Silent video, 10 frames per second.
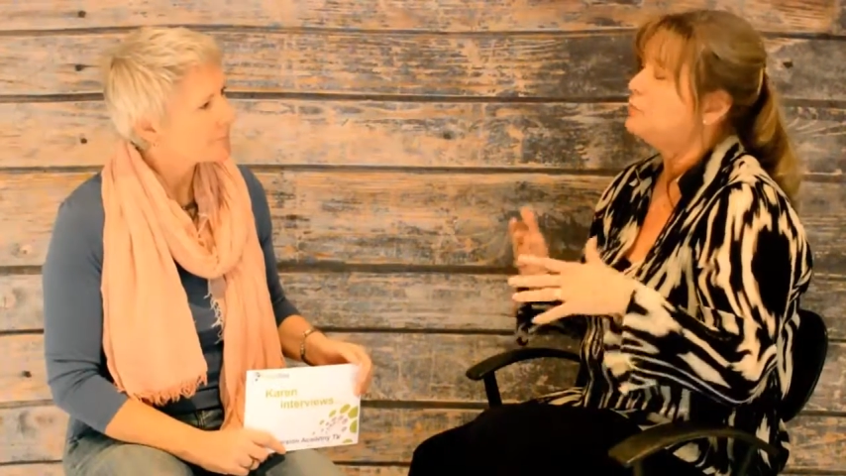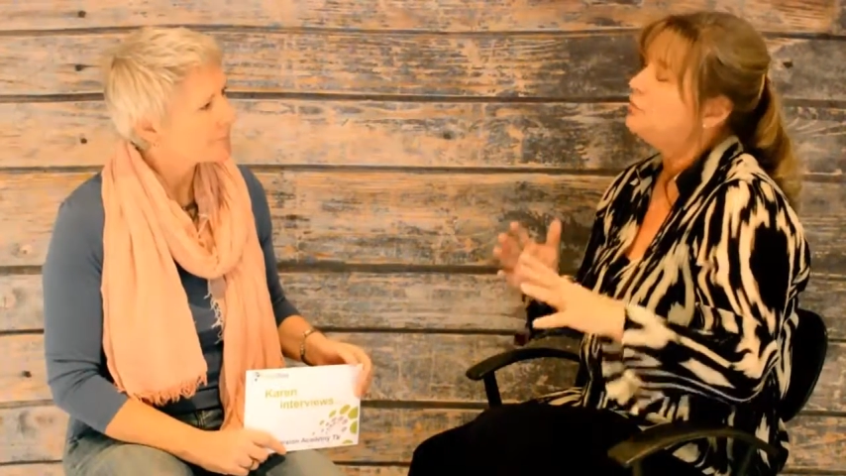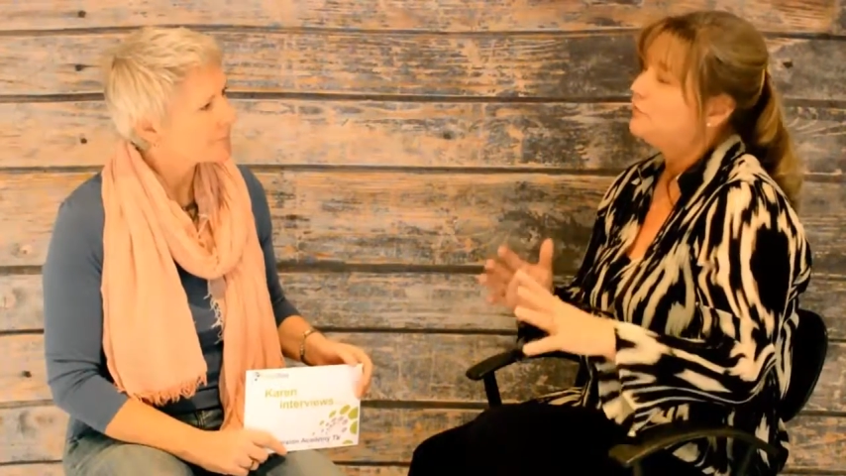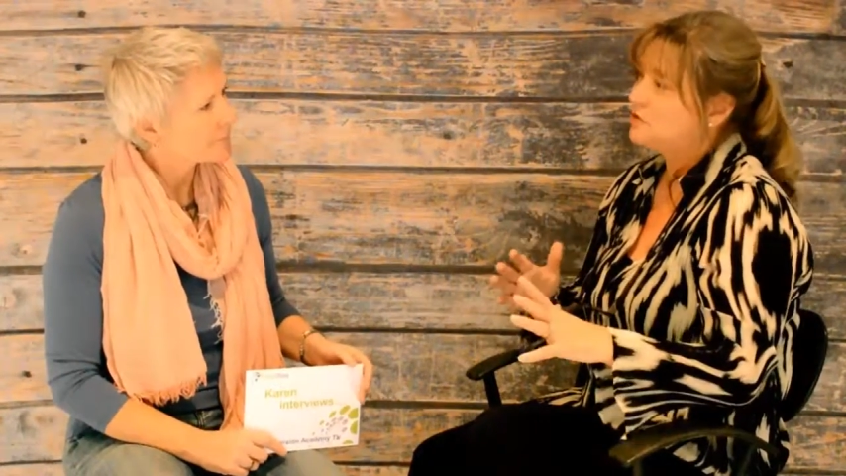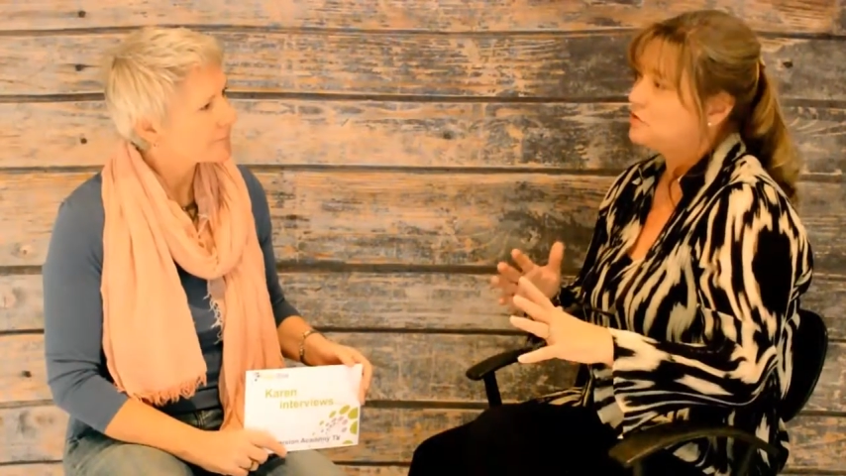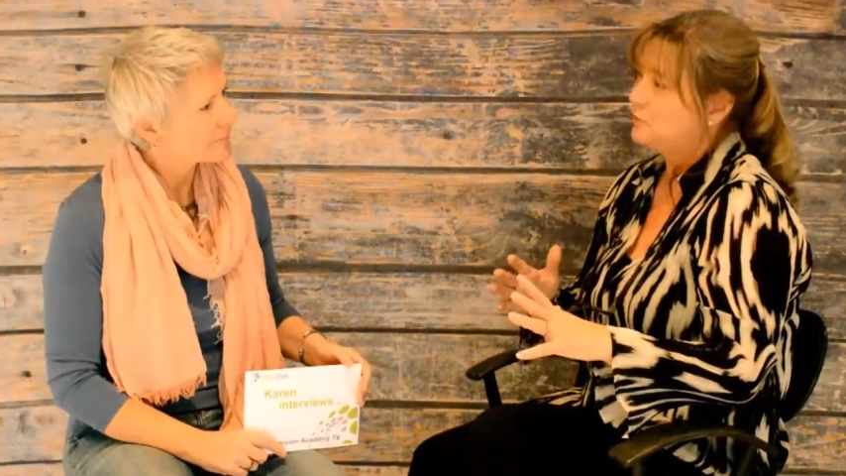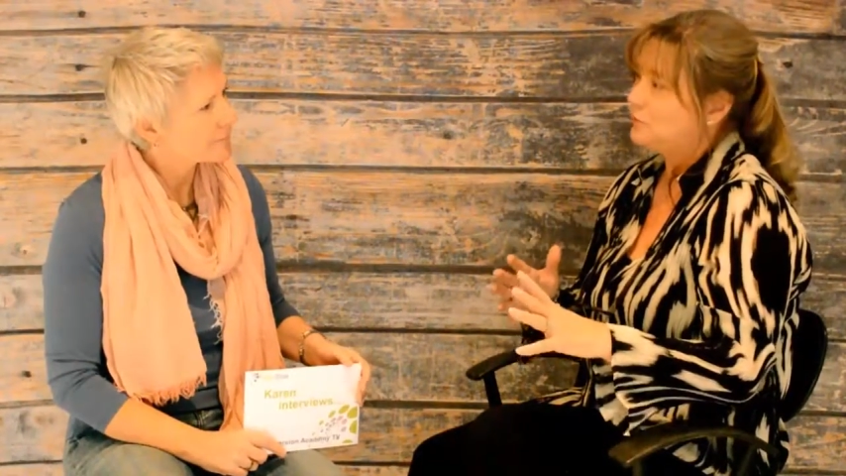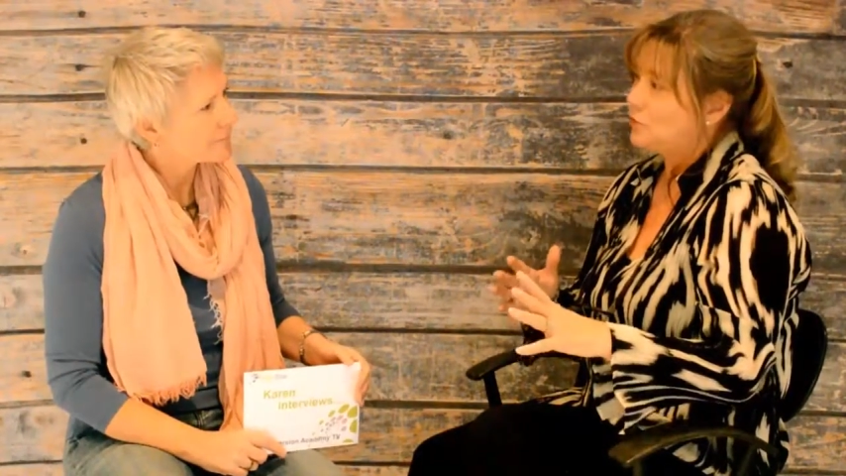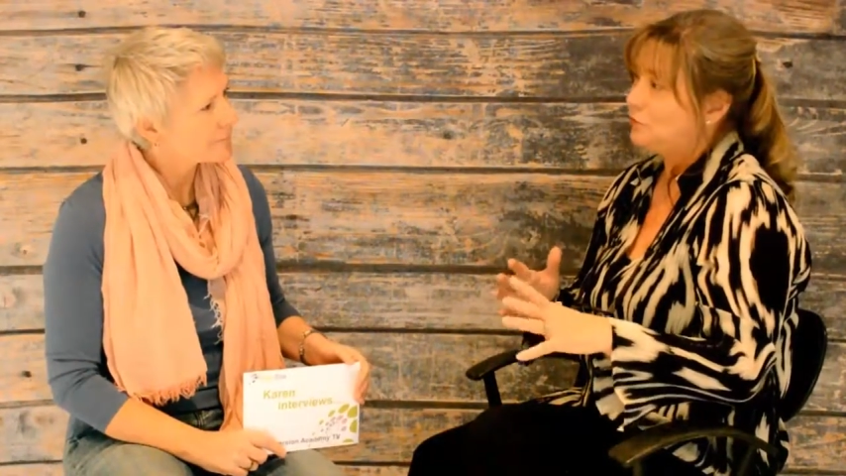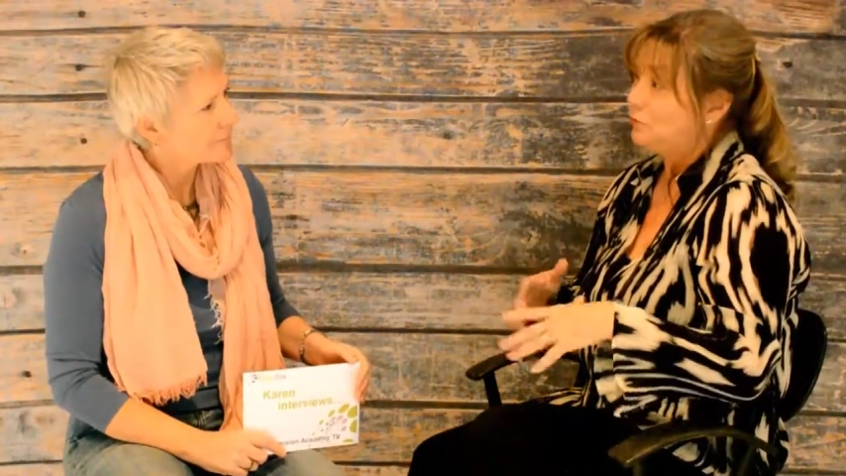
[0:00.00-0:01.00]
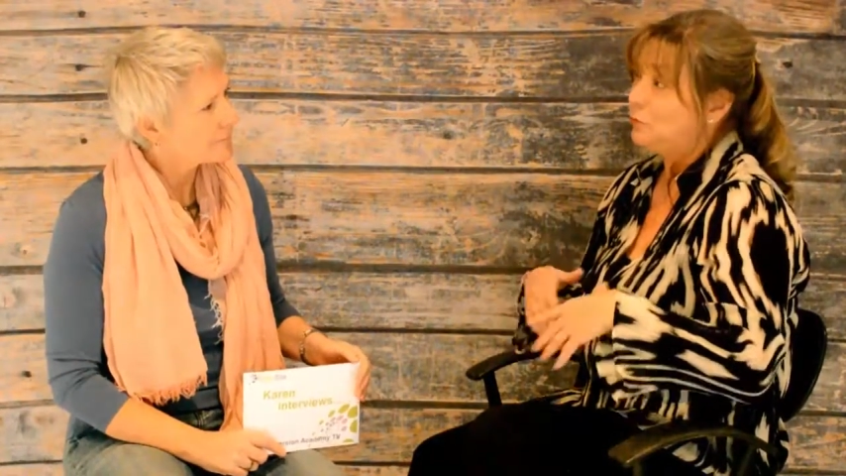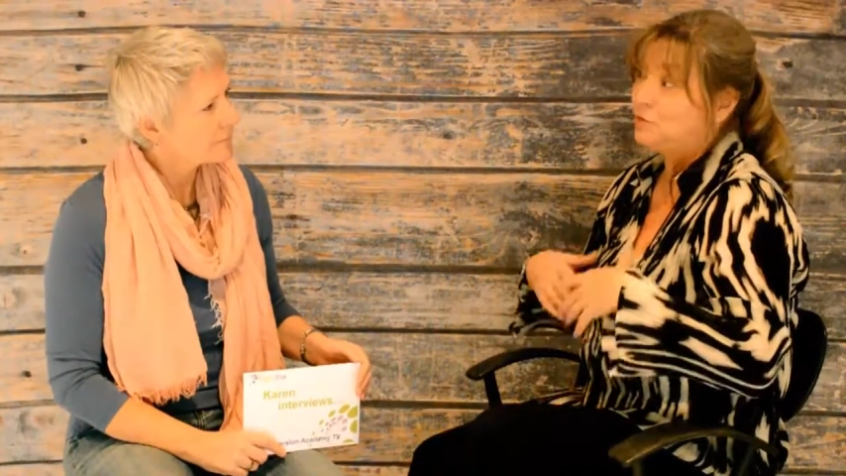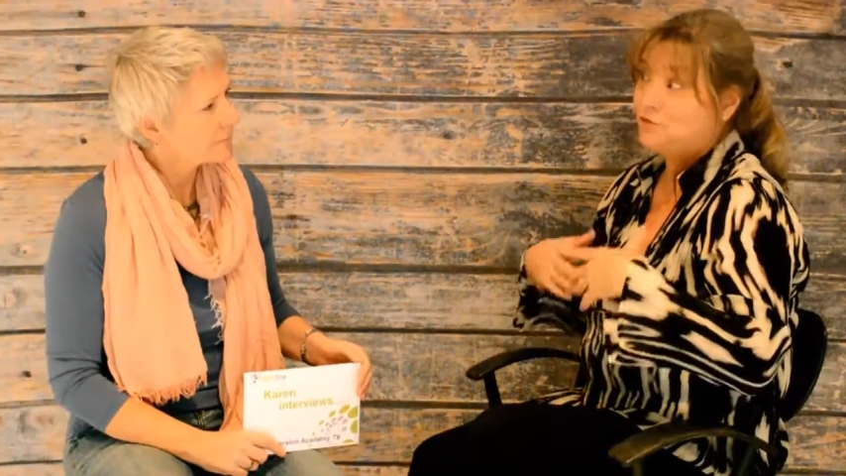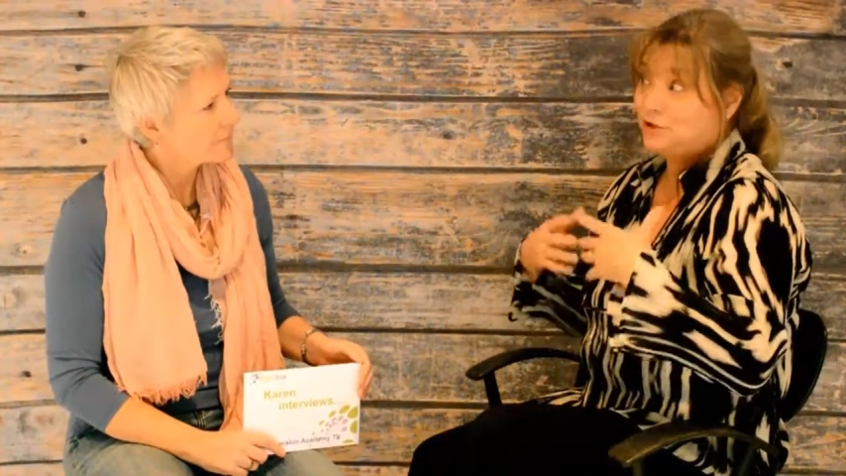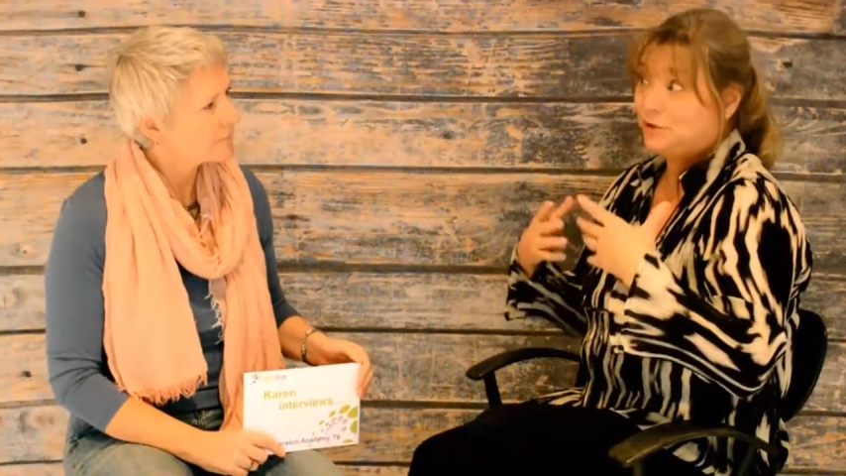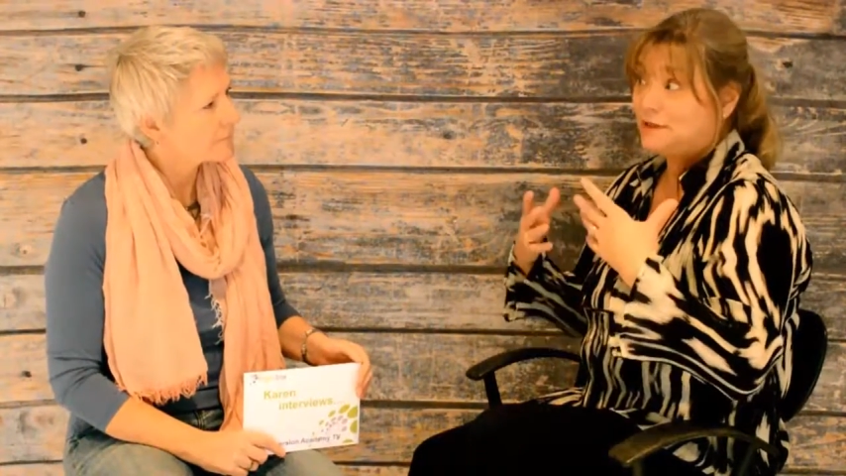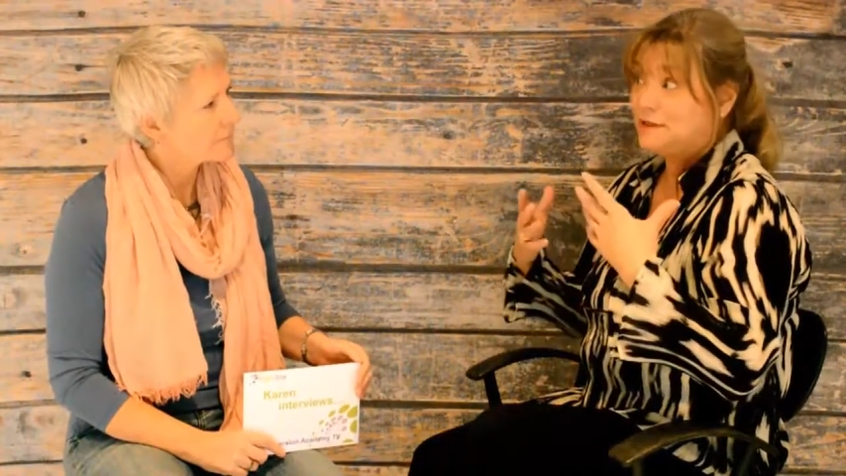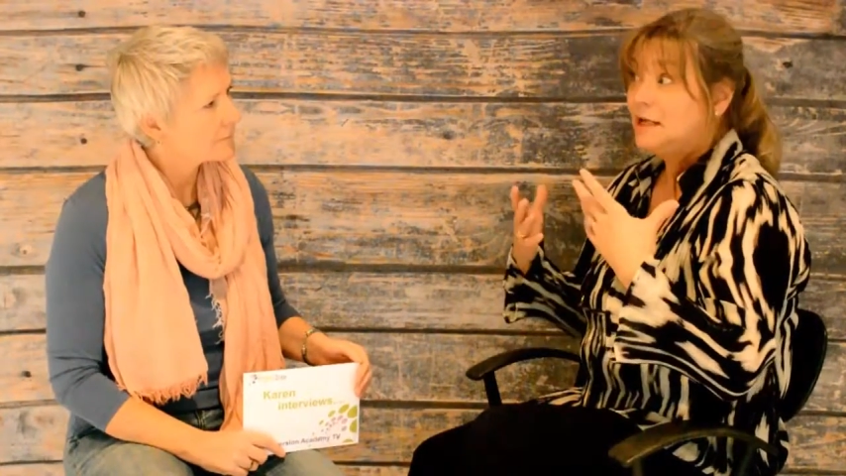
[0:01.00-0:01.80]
professional photographer will do